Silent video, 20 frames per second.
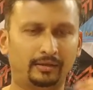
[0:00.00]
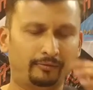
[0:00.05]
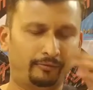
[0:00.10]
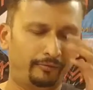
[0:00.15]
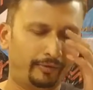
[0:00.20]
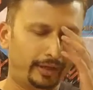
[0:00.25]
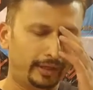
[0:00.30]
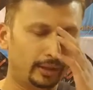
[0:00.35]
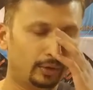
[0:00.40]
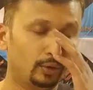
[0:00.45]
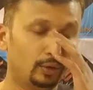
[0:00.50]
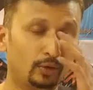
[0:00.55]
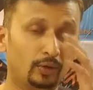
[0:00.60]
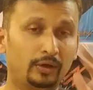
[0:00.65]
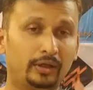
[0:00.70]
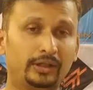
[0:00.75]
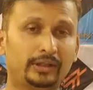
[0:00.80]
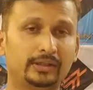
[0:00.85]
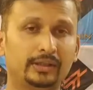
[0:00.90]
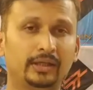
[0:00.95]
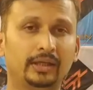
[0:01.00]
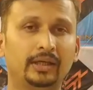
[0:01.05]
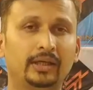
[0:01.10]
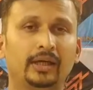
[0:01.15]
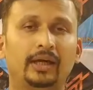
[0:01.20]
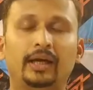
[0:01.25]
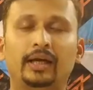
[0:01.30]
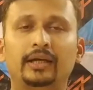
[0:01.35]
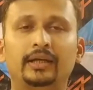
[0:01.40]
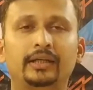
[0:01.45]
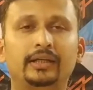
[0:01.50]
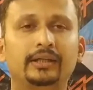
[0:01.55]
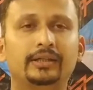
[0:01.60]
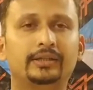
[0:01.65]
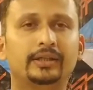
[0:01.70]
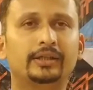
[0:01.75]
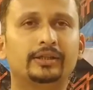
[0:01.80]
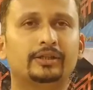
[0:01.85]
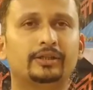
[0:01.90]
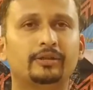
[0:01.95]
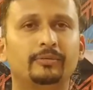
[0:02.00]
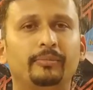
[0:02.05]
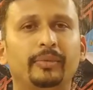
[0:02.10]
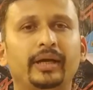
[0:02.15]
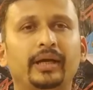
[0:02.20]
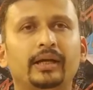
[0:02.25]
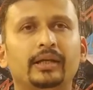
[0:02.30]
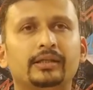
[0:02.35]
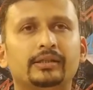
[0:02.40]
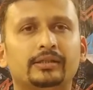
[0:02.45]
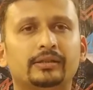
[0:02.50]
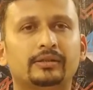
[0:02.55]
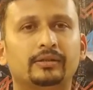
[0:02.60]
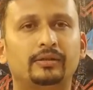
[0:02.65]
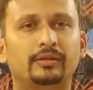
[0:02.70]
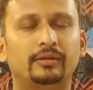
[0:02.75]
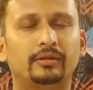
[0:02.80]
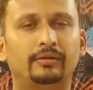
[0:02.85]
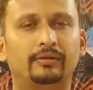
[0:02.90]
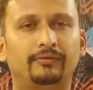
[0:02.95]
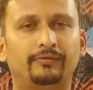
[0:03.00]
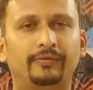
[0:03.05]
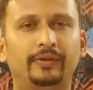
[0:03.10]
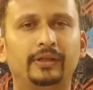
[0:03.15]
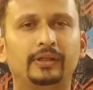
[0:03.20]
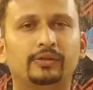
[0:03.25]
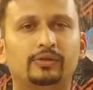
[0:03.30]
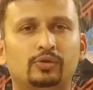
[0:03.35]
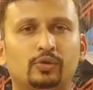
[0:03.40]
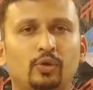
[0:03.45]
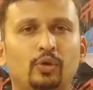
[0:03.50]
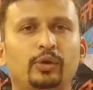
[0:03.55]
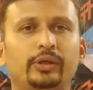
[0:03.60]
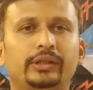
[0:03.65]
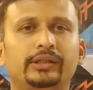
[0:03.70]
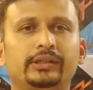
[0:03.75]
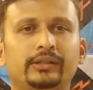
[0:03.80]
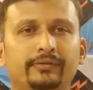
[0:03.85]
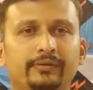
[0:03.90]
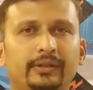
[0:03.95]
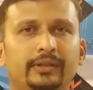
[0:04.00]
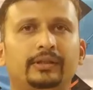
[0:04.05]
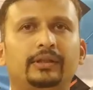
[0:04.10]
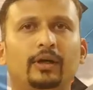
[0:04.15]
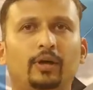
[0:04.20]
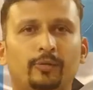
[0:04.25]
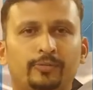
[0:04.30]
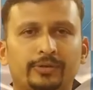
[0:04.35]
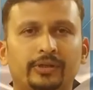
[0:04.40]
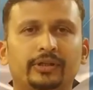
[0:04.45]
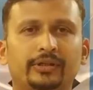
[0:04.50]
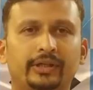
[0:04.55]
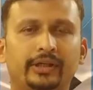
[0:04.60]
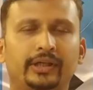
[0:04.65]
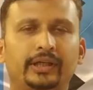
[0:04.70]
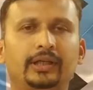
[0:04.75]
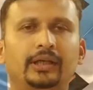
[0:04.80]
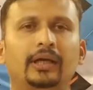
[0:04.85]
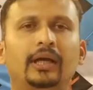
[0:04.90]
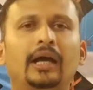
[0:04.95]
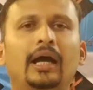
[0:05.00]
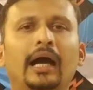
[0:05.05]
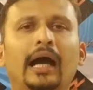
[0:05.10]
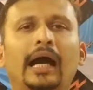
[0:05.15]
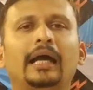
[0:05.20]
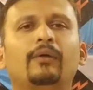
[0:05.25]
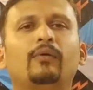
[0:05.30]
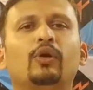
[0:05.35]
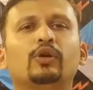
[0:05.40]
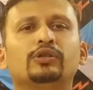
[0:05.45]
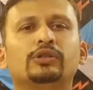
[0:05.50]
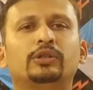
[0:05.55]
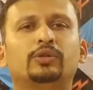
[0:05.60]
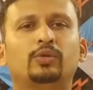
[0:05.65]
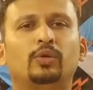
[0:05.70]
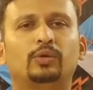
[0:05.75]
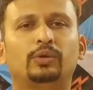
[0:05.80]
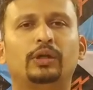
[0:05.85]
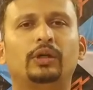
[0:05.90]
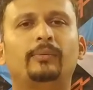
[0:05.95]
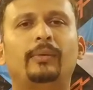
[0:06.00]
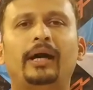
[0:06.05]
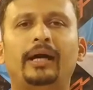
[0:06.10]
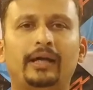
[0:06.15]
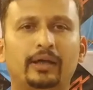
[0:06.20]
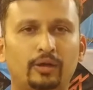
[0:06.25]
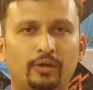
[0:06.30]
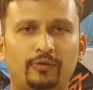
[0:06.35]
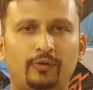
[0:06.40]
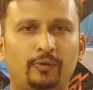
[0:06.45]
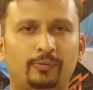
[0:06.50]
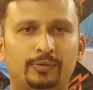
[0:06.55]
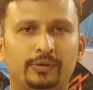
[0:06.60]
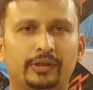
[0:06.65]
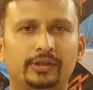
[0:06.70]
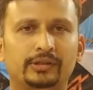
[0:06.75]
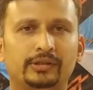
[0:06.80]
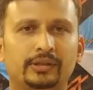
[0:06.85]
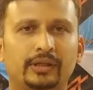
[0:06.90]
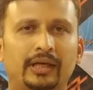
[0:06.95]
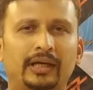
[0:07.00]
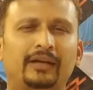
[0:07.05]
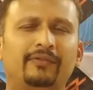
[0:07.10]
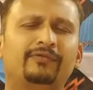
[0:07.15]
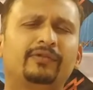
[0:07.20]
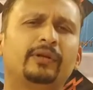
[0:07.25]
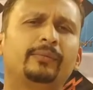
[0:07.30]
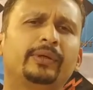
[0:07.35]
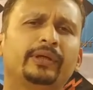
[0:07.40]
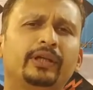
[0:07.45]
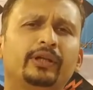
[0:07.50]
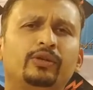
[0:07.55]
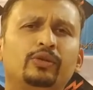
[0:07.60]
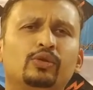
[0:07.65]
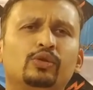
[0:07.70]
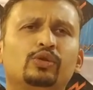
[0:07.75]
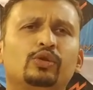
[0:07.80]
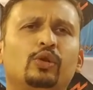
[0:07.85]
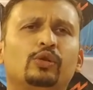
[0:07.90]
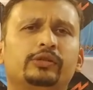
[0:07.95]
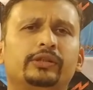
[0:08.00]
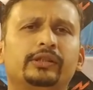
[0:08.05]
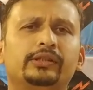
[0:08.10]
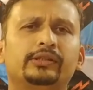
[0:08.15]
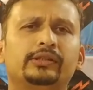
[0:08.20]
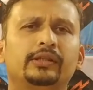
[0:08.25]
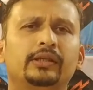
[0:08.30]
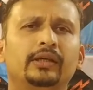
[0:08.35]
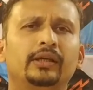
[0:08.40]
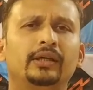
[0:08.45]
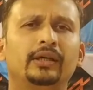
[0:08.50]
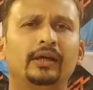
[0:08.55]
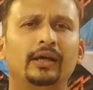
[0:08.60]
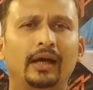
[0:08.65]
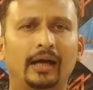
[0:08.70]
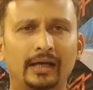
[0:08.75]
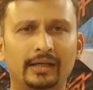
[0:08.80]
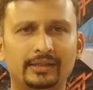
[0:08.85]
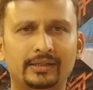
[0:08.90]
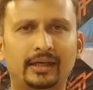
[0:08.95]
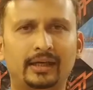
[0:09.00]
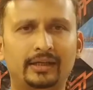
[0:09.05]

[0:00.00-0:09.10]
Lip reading: very good knowledge, and he just made us feel so easy with the option trading. I was a total buyer of options, and after making huge losses, I